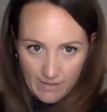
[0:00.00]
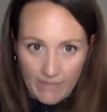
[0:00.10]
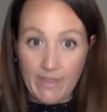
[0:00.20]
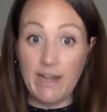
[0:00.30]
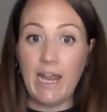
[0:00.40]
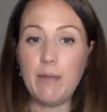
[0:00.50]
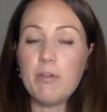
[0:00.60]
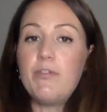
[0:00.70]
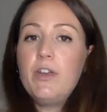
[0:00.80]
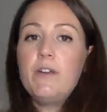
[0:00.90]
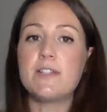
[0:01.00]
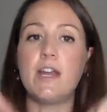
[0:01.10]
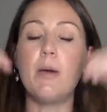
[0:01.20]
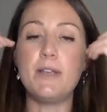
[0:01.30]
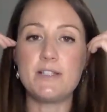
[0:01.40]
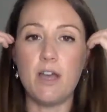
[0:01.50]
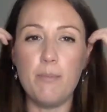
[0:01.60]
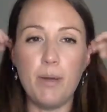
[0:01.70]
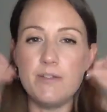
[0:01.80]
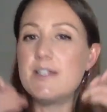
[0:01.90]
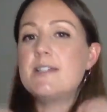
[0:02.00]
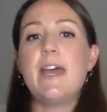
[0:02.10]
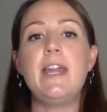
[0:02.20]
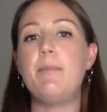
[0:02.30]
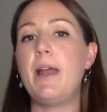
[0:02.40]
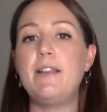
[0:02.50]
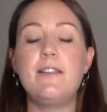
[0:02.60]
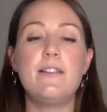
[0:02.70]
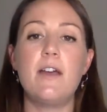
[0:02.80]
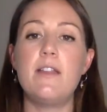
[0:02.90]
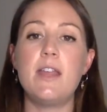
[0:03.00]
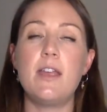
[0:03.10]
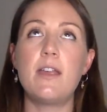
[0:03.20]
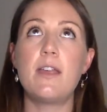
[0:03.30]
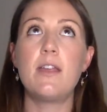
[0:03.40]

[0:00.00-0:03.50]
and then Labour Foods, and I'll be signposting to any places that I think